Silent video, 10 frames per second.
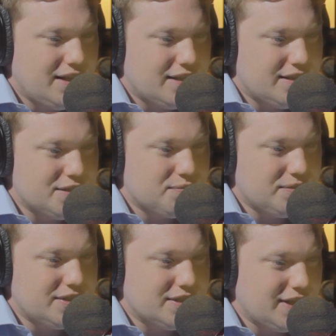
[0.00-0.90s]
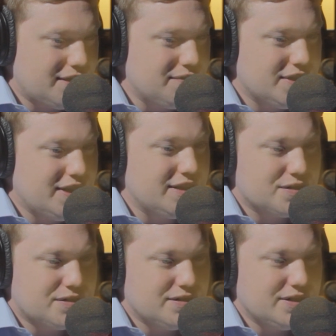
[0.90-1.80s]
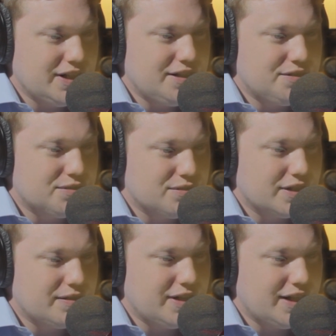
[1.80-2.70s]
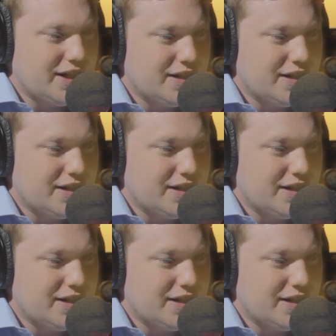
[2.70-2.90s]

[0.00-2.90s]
this would, like you said, this could lead to triggering